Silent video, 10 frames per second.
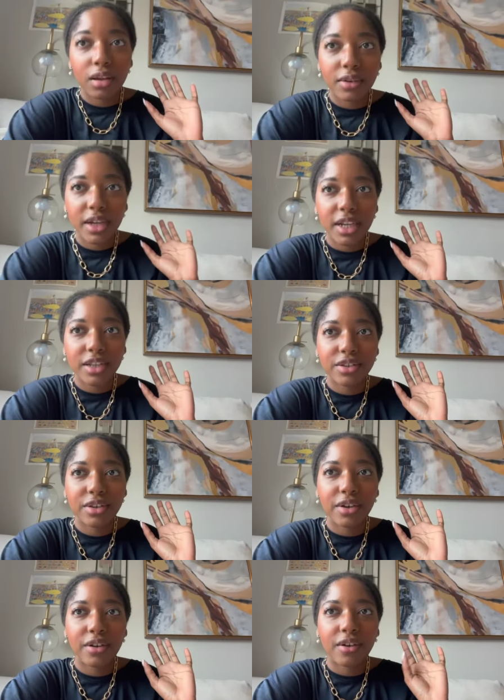All right,
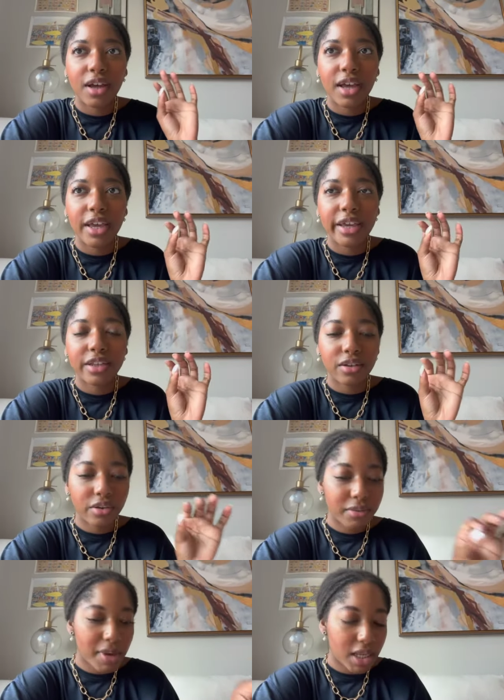so I
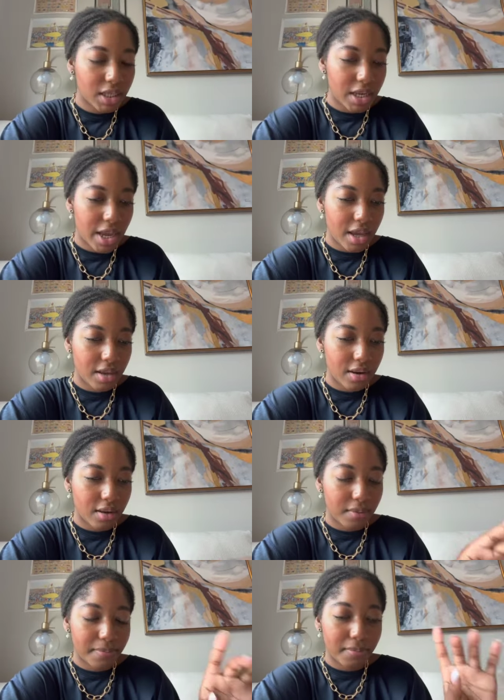talked to my
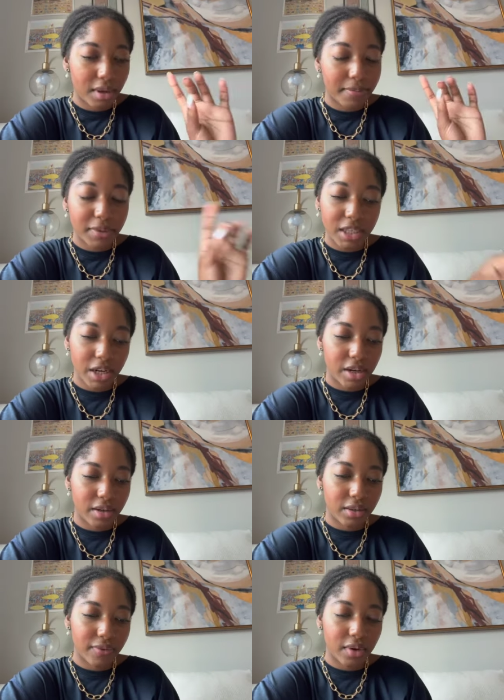dad
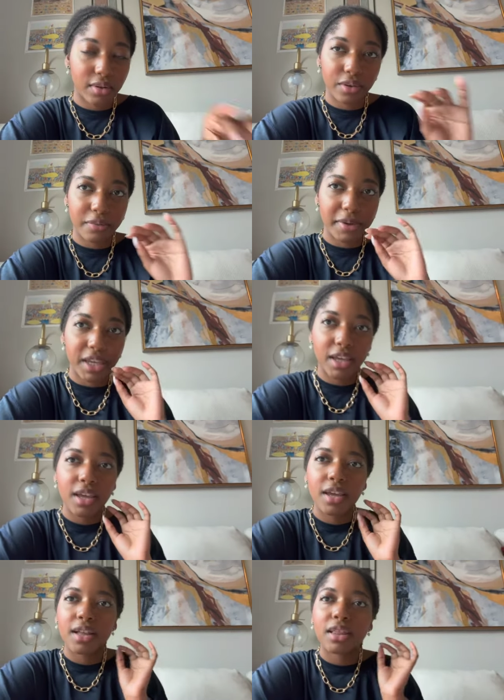upstairs for a little bit
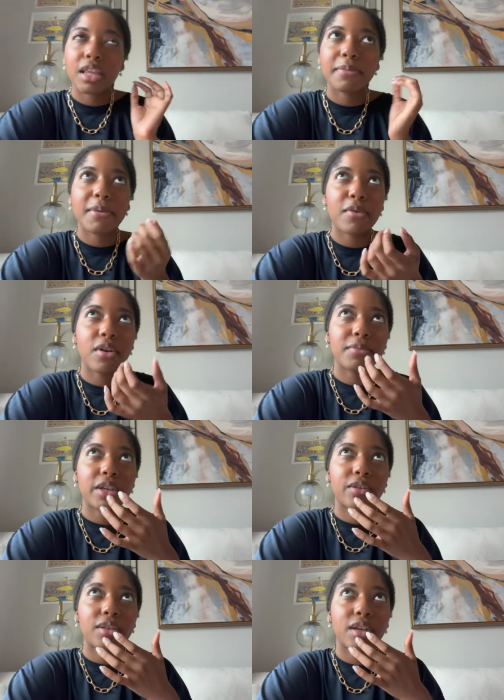and then my mom's
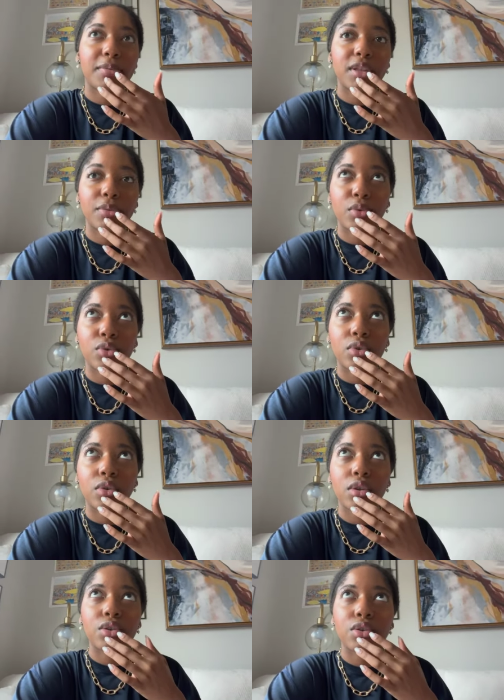outside by the
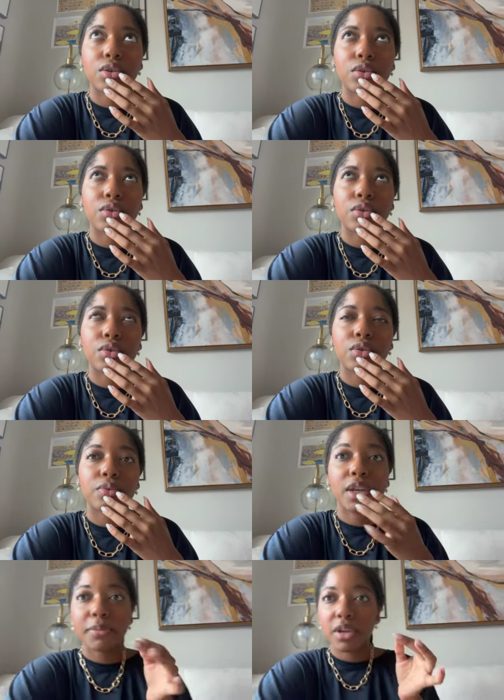pool to
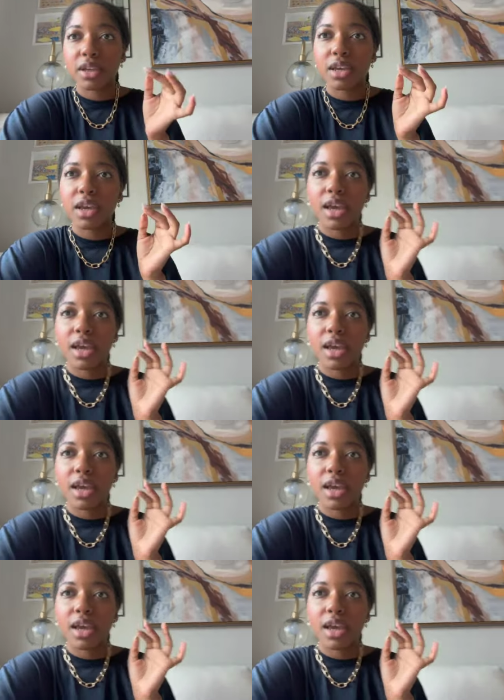read a book